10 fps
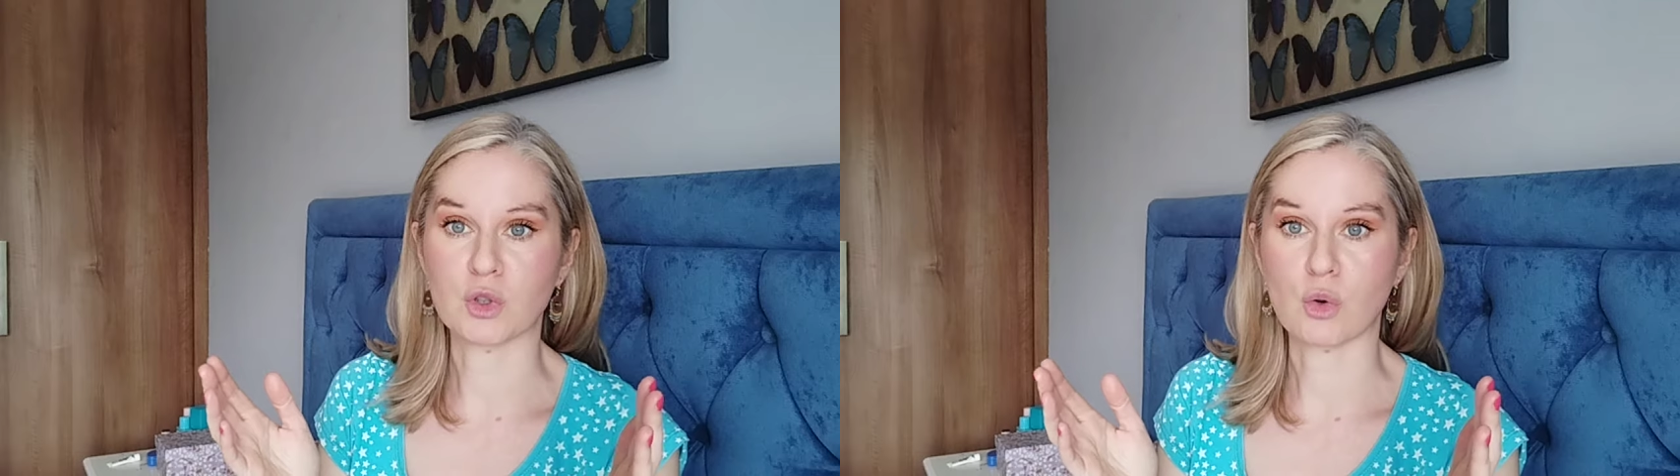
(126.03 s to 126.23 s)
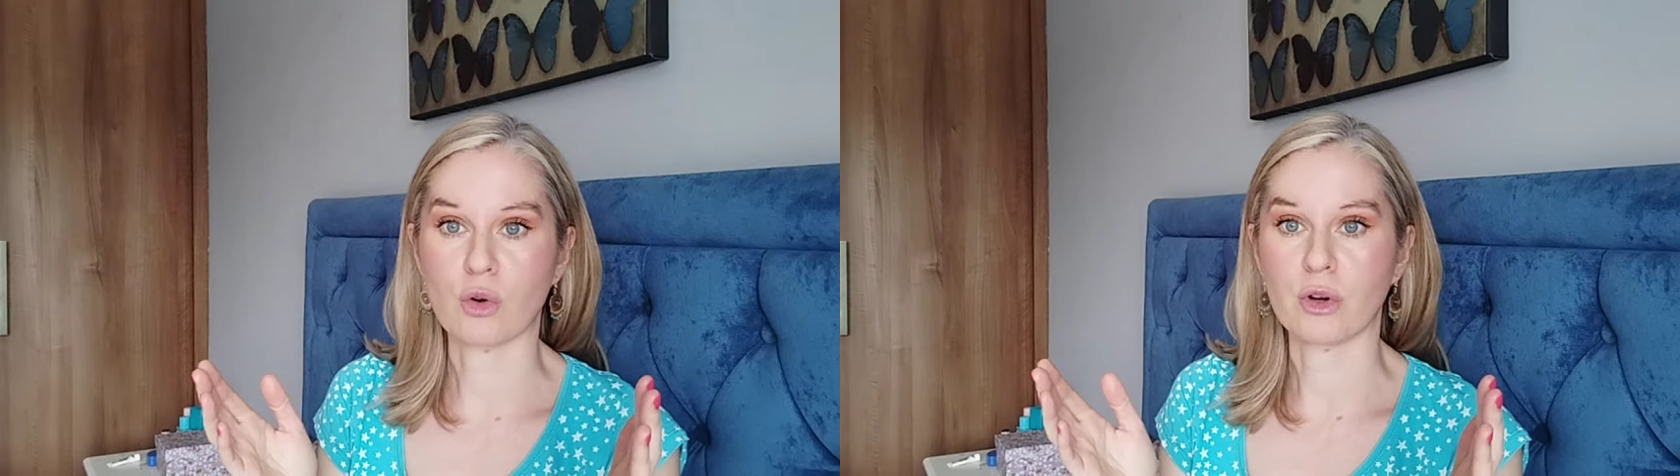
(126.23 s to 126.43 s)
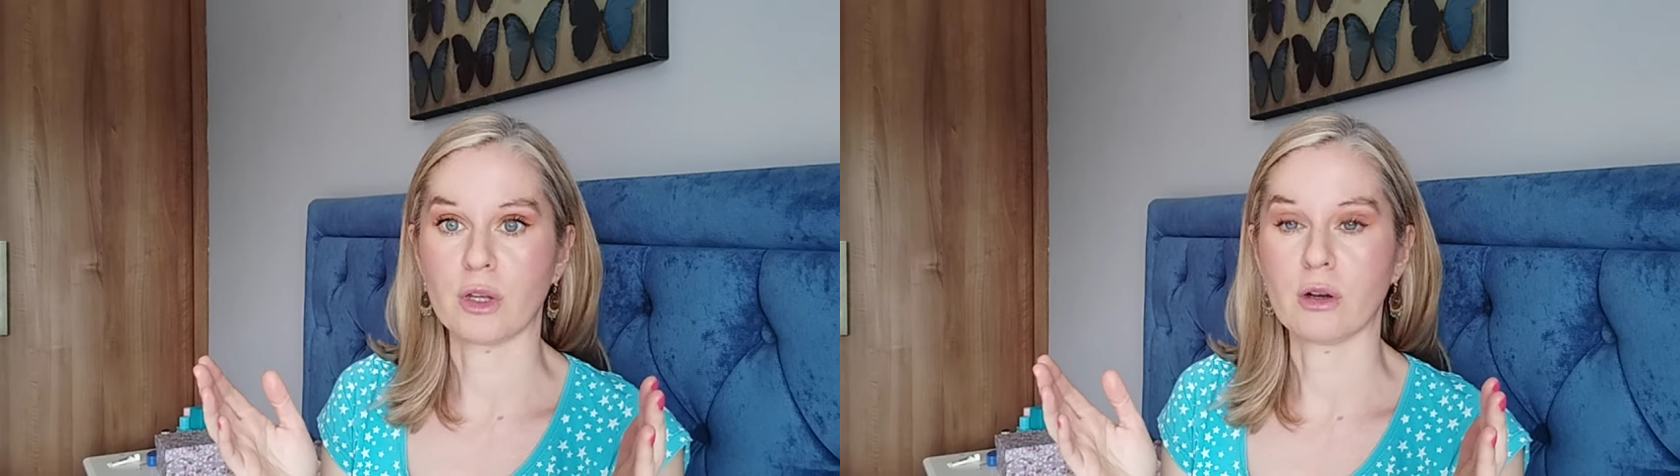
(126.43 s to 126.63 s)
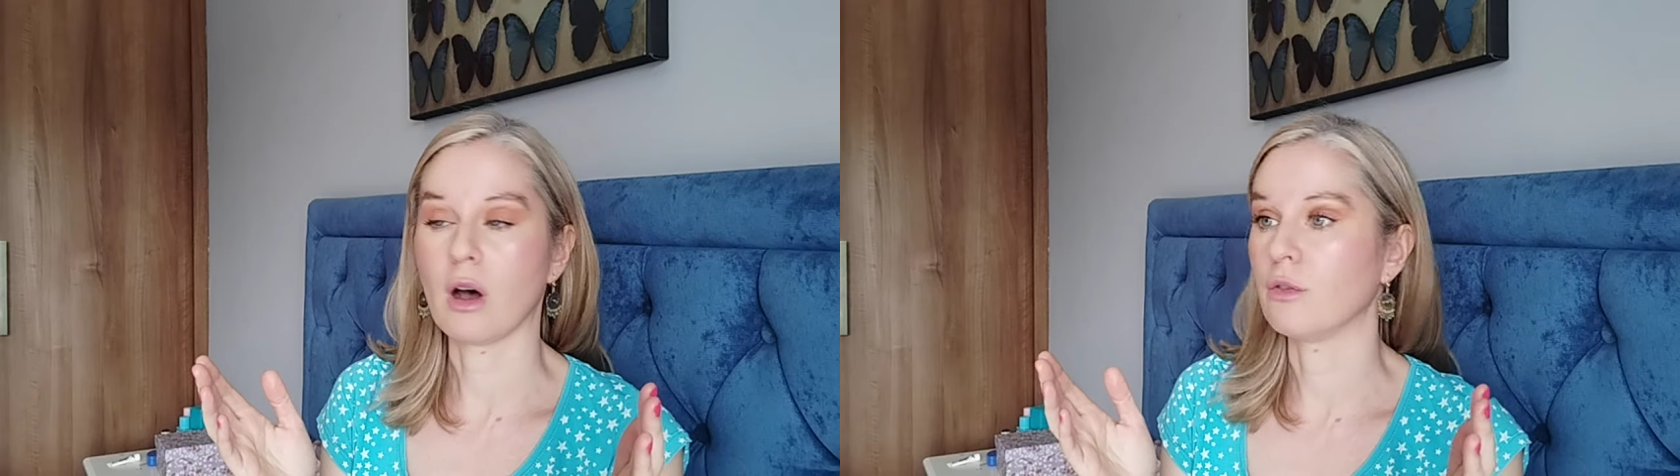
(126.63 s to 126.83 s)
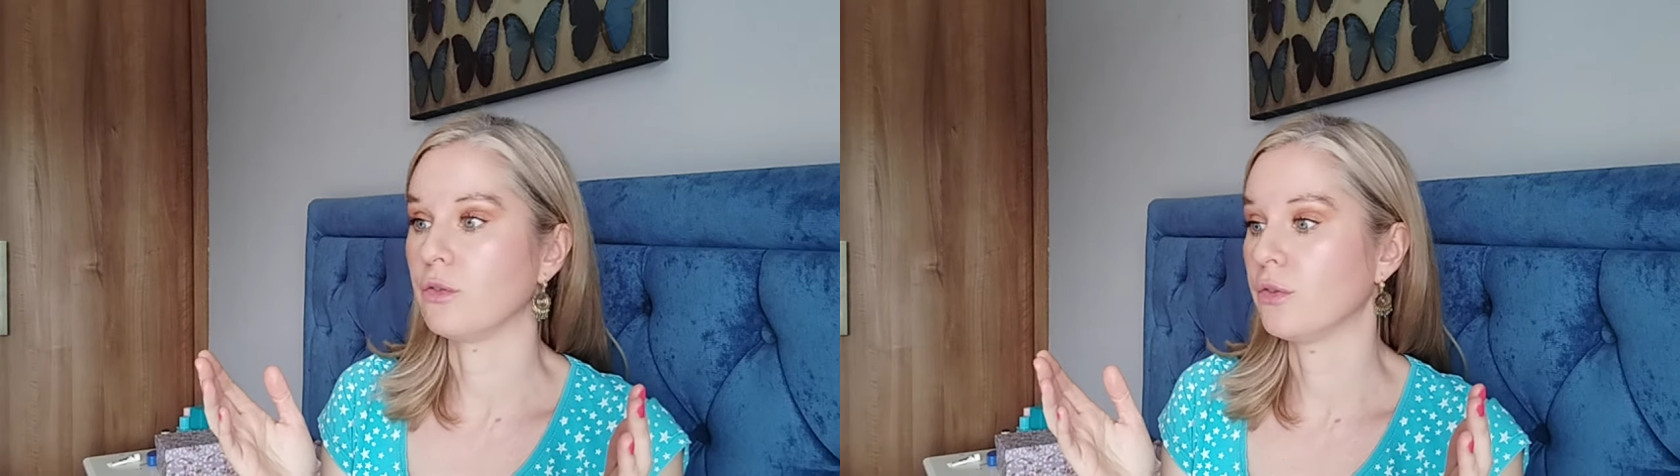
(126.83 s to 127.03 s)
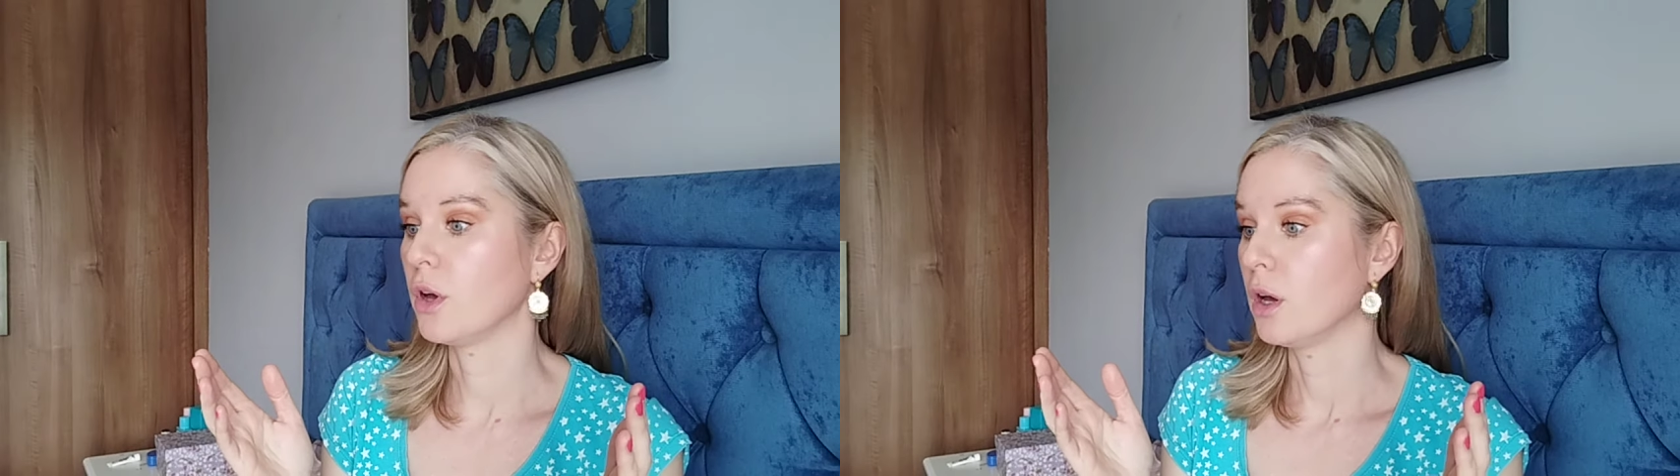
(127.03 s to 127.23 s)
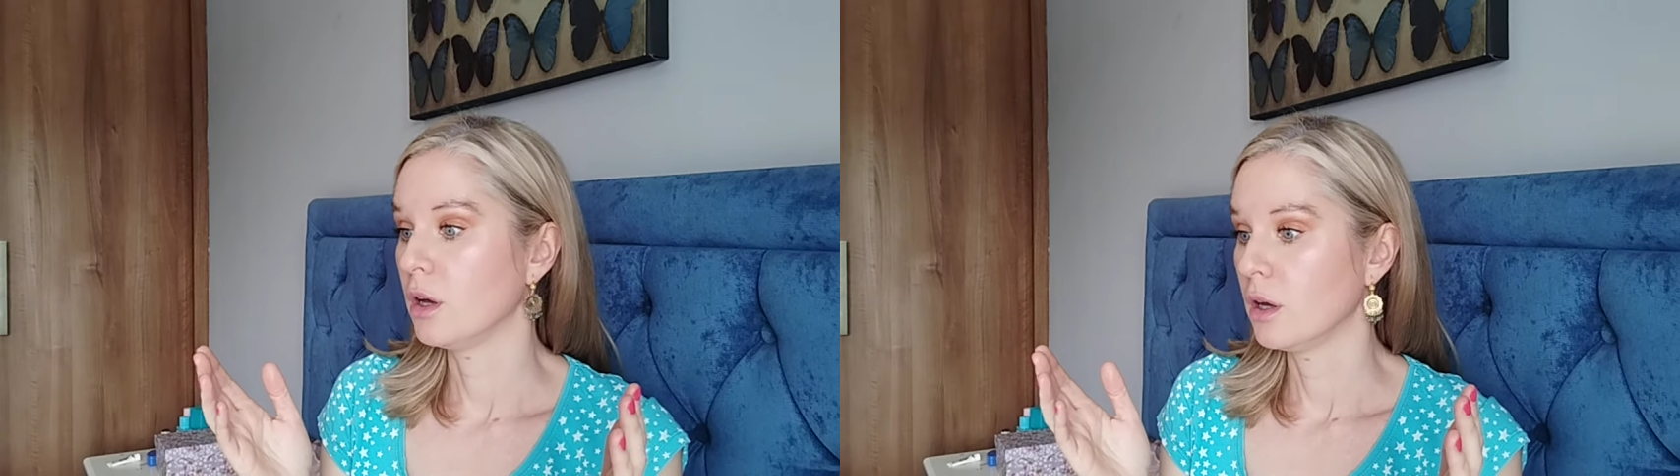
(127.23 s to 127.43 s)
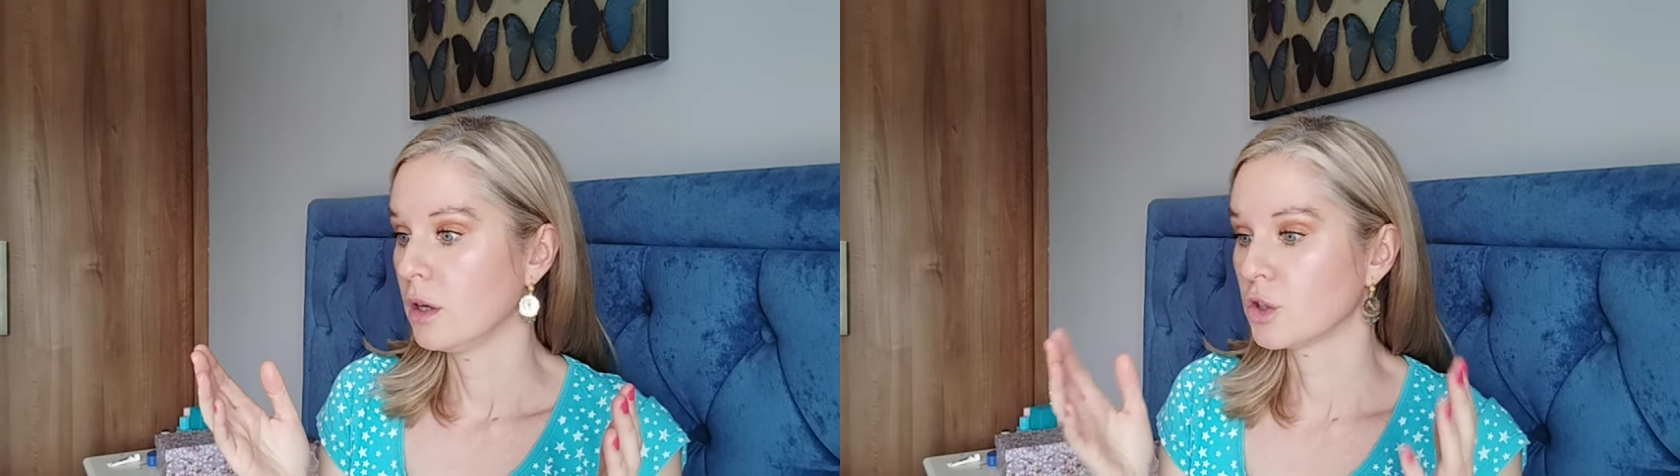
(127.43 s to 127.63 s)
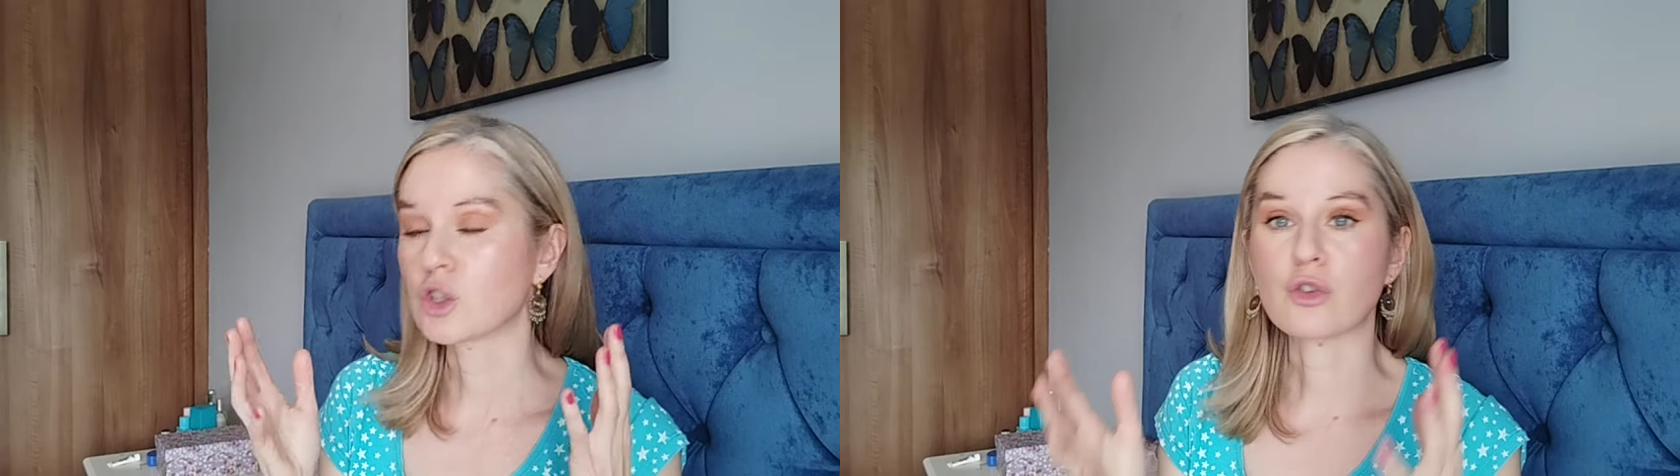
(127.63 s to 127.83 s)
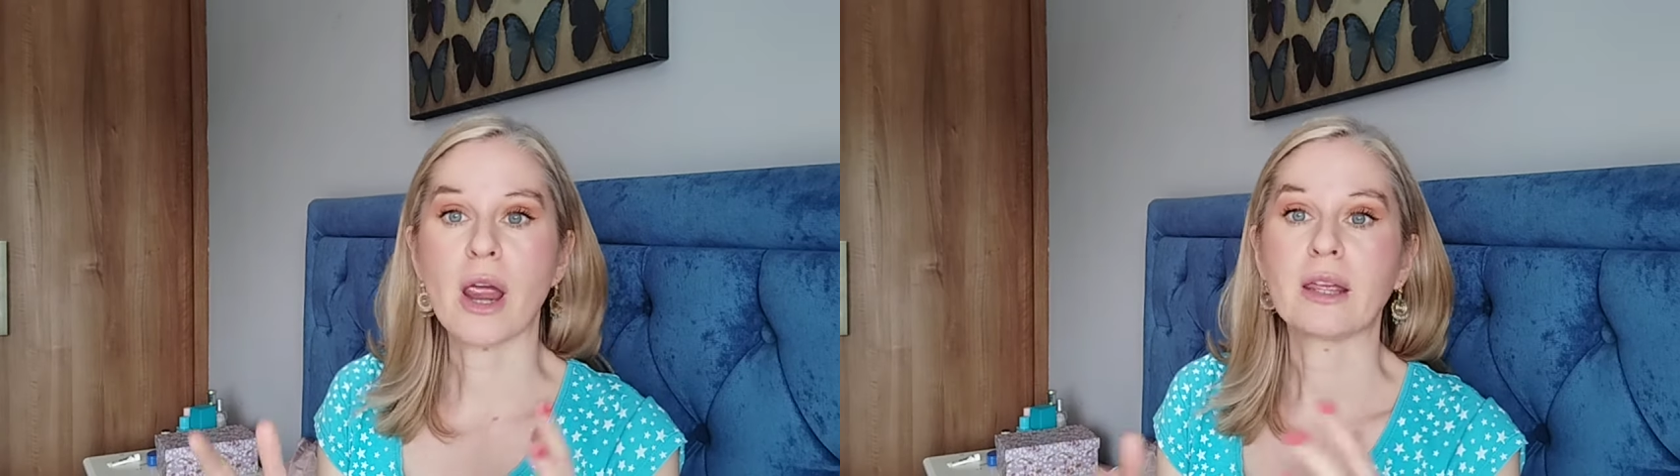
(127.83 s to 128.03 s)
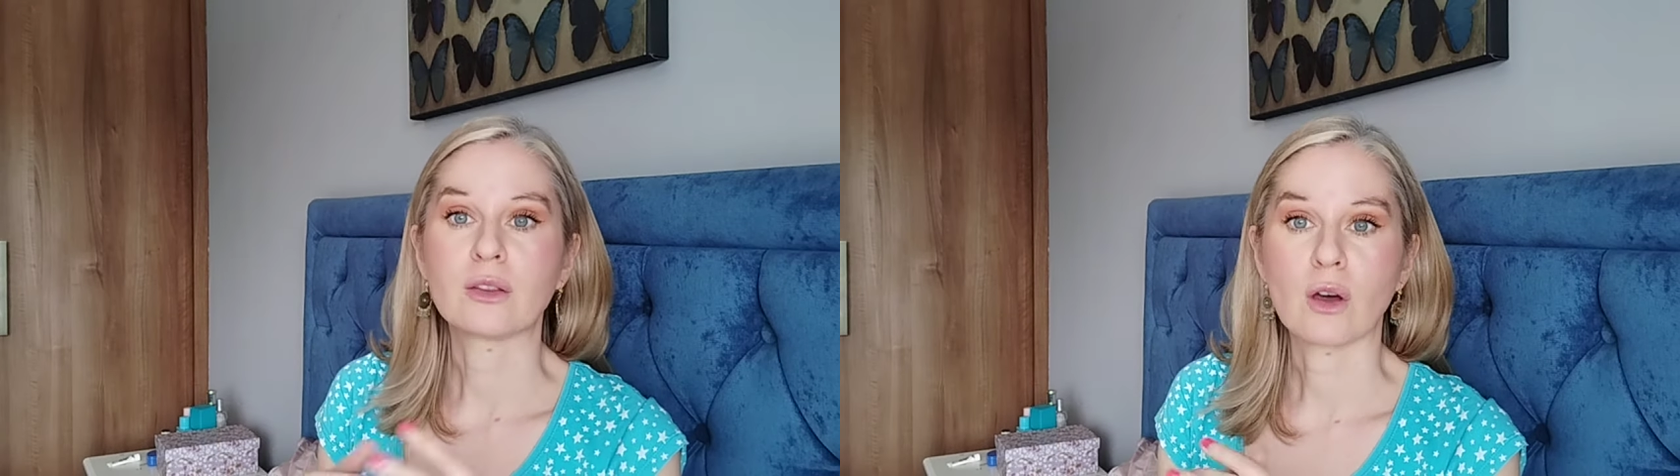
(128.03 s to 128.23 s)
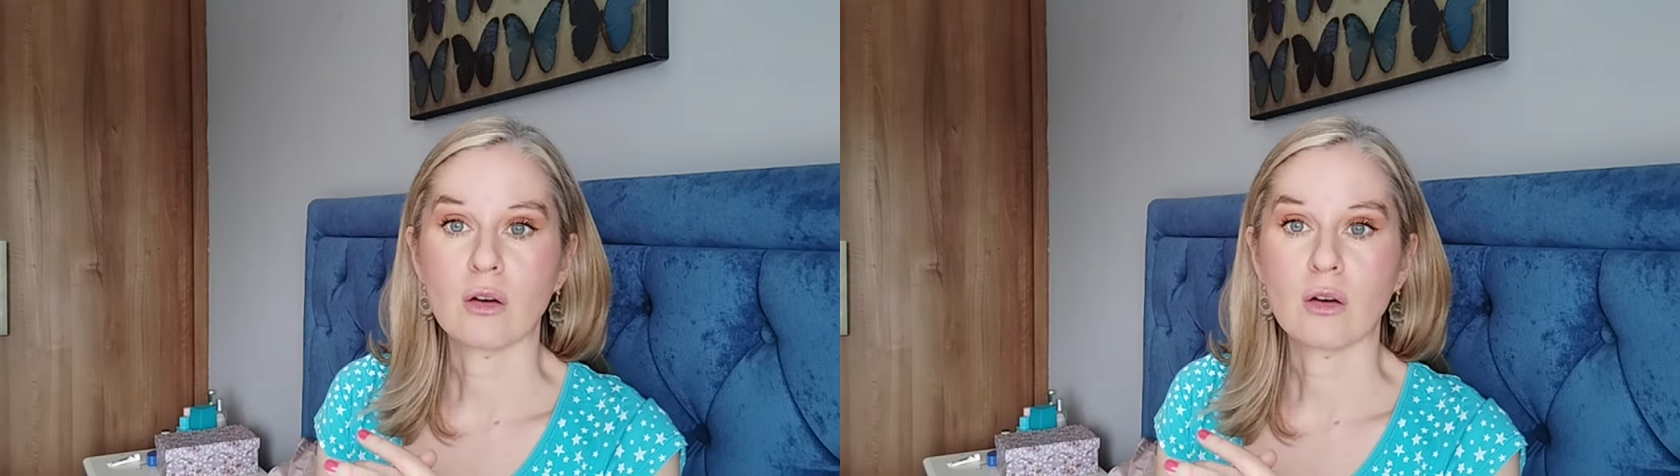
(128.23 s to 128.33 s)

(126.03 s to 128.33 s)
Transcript: story of strength